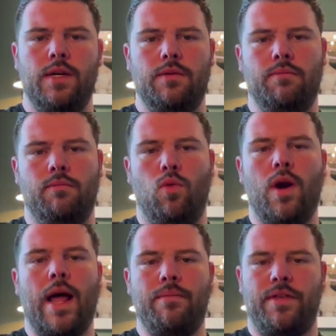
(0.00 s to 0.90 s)
what
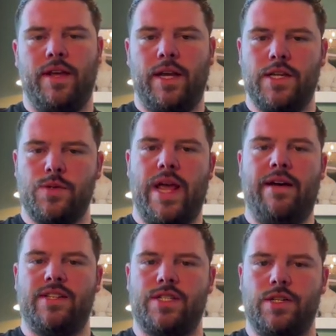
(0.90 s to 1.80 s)
I'm thinking is we have
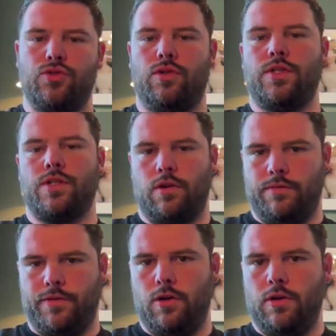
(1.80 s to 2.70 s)
a central
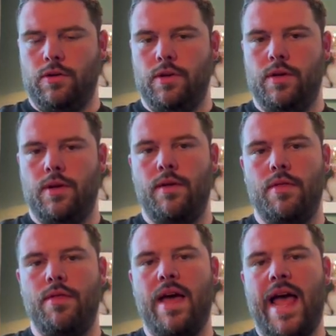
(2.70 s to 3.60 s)
server
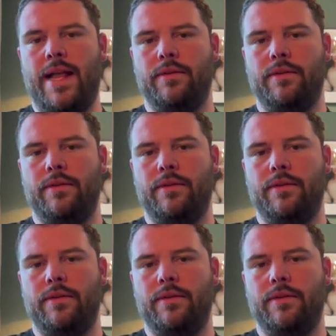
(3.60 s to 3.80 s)
that